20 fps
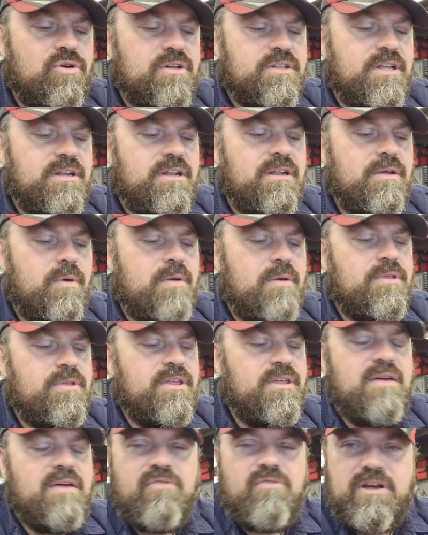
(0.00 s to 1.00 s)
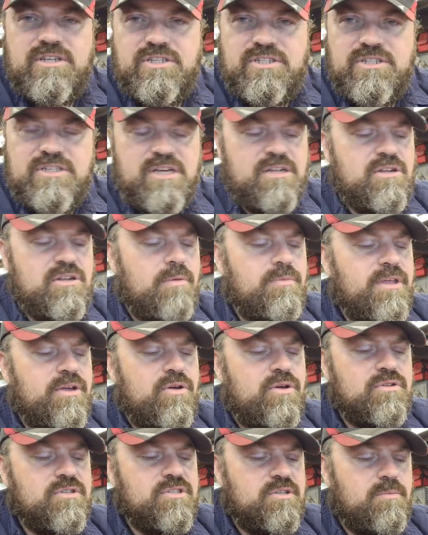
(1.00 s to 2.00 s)
I did anyway, but they never actually turned up. They
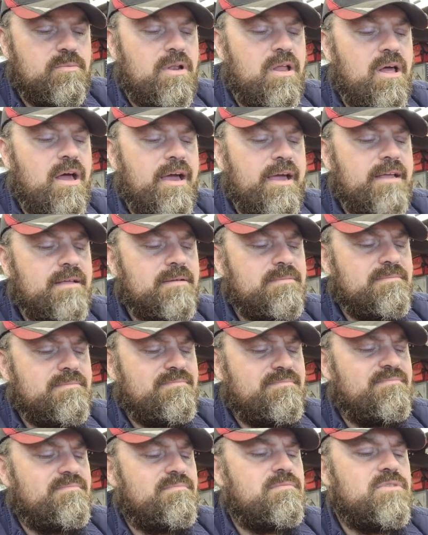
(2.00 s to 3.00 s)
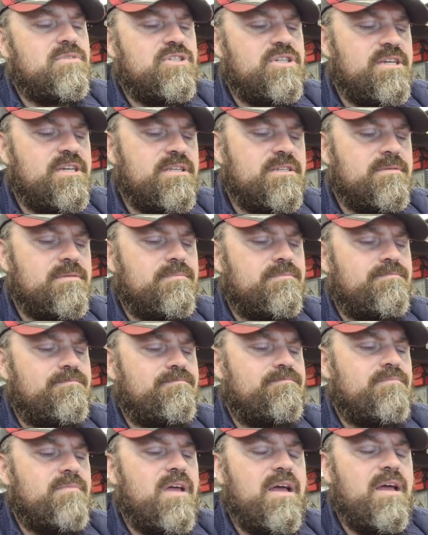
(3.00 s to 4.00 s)
couldn't supply. Jeez.
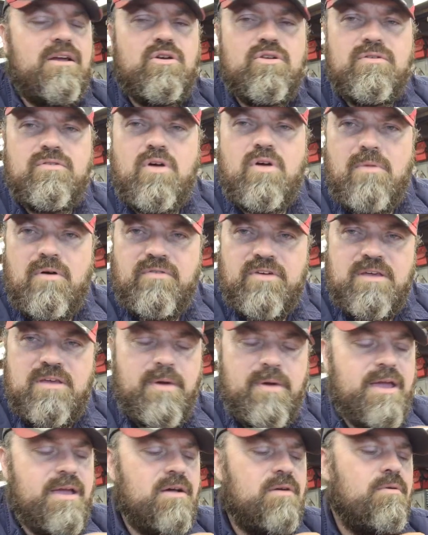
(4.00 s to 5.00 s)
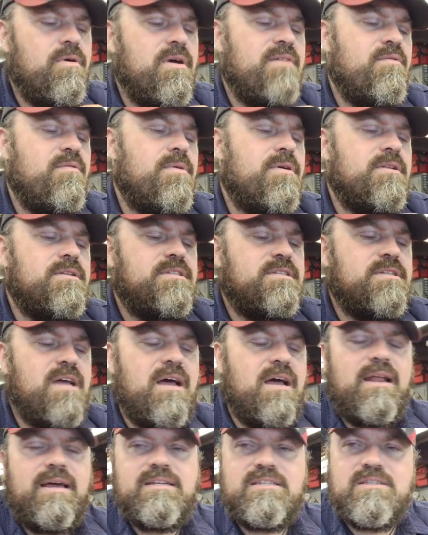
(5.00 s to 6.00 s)
I could have got them off eBay or whatever, but
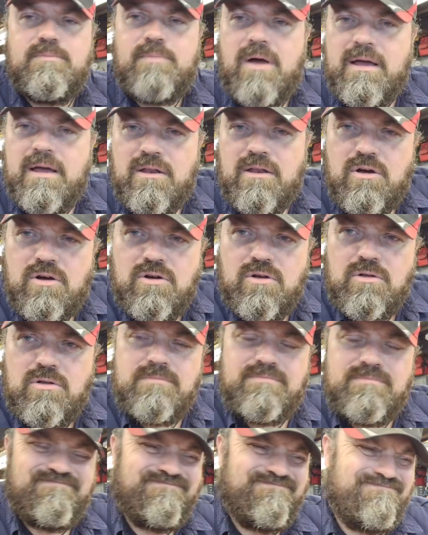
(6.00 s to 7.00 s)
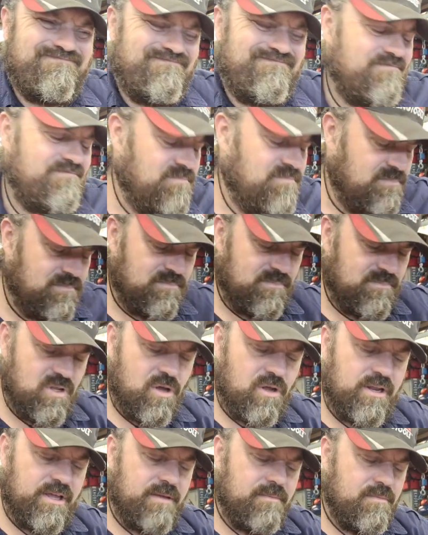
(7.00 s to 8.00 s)
I like to buy local.
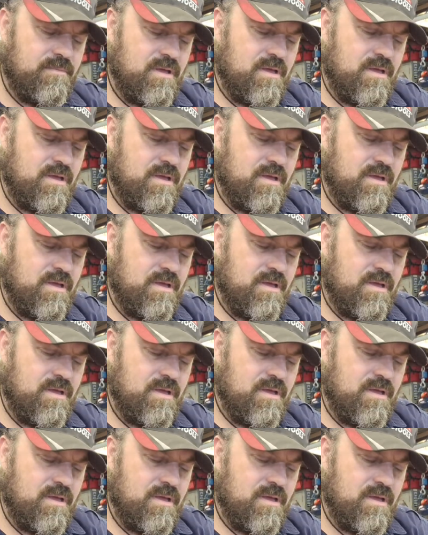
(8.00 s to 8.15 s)
Golly.